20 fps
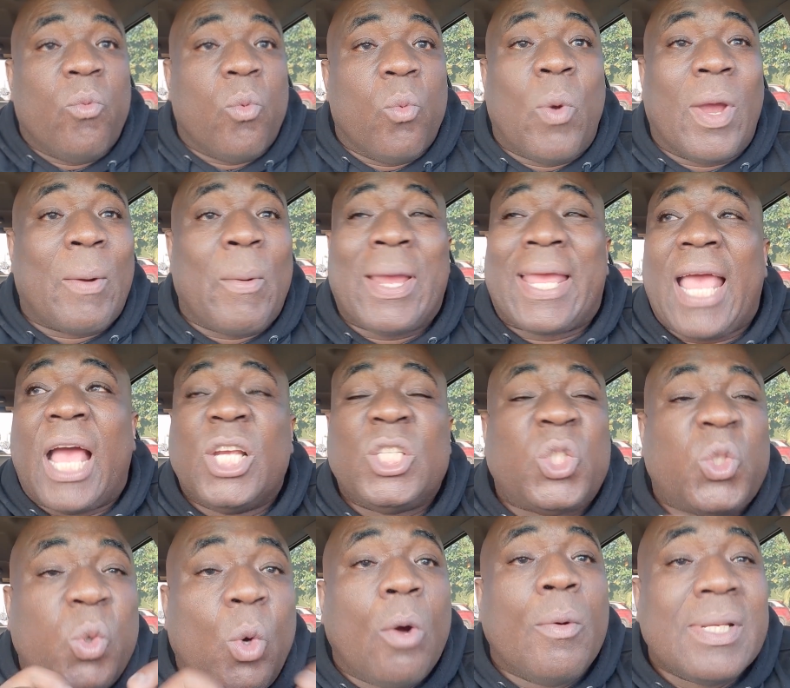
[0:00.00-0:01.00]
We can
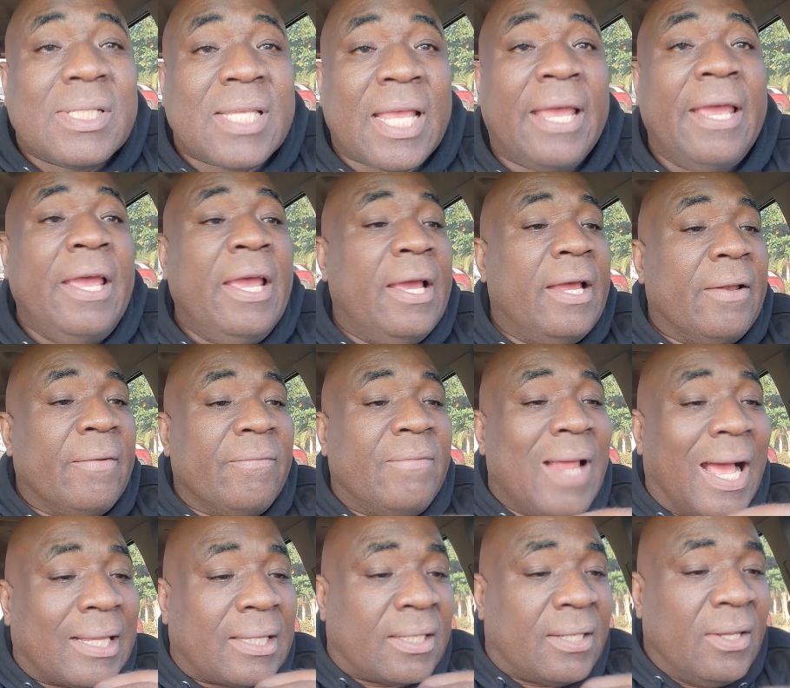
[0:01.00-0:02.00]
show, we say,
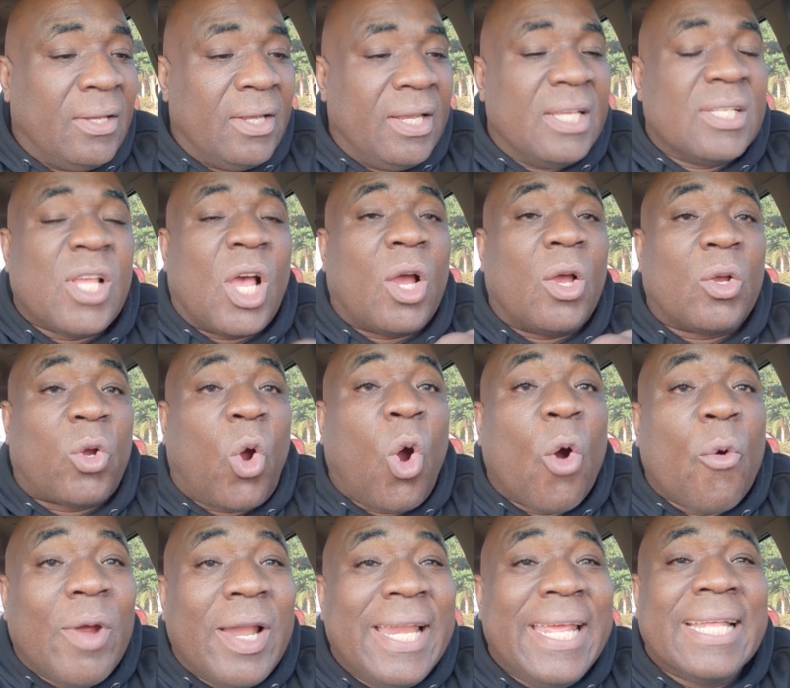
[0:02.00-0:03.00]
that is
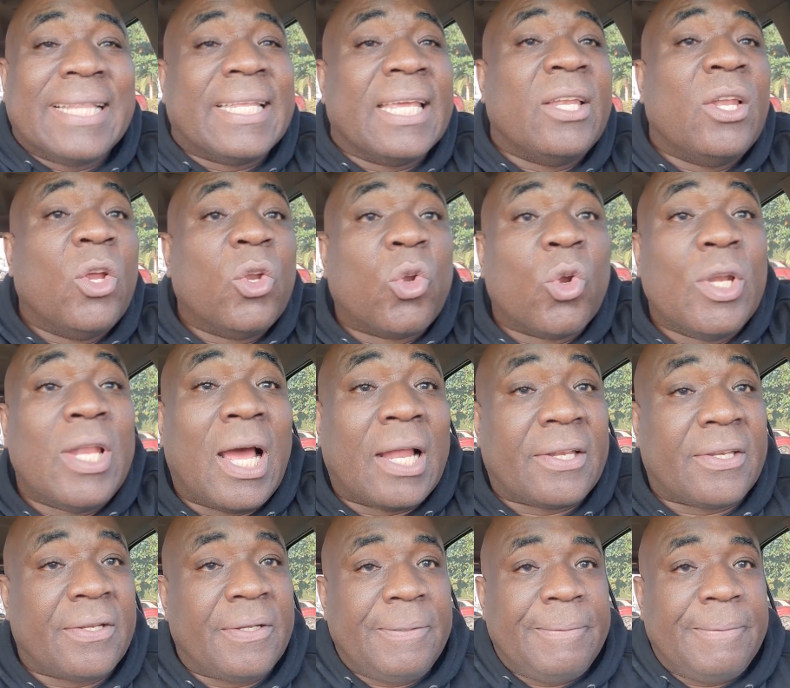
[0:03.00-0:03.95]
correlated to that.